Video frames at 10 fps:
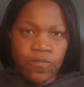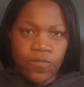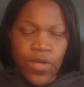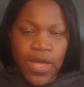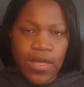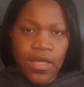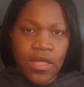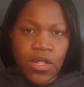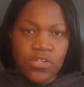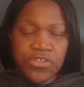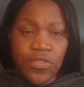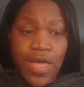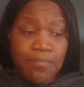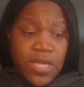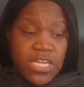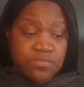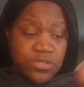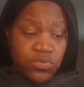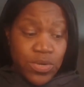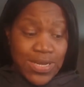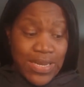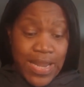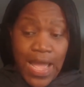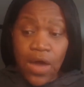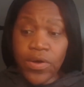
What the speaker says: Okay. So that means between now